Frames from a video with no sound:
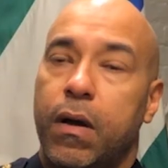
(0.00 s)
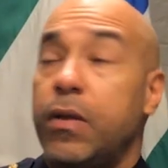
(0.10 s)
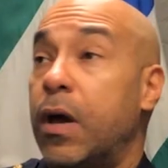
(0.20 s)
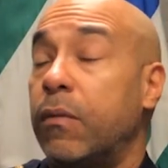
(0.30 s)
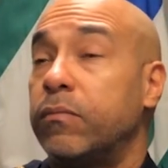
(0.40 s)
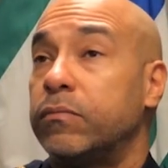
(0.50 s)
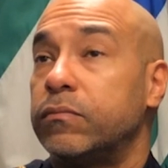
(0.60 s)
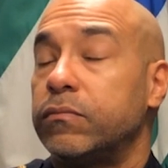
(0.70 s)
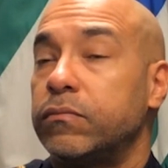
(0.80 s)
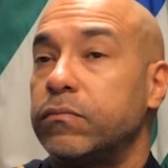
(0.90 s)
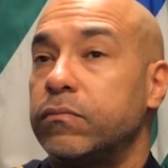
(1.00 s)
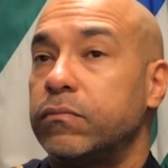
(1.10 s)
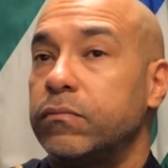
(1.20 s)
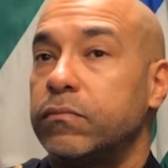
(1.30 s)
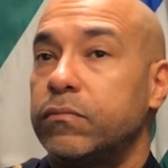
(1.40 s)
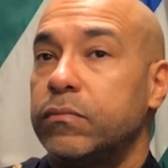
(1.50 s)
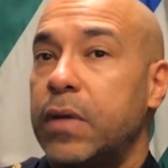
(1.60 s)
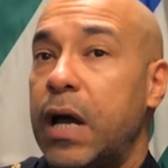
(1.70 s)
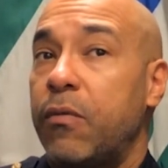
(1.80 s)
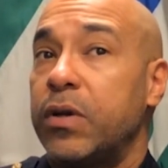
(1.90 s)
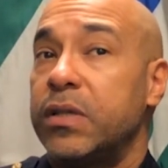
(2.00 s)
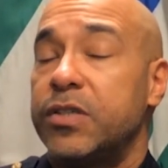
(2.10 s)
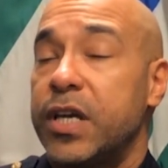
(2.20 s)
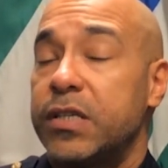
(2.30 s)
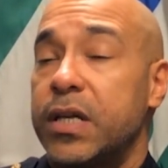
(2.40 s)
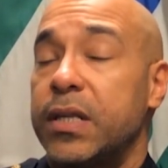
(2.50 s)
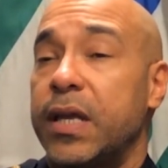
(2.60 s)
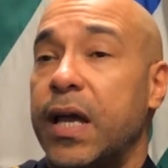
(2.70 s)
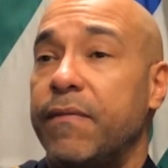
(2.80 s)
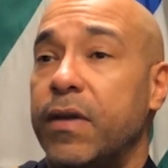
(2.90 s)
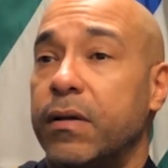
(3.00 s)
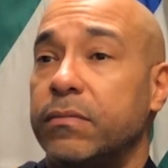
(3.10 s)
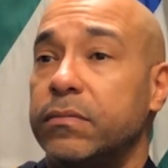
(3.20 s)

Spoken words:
No, I wouldn't change anything I've done.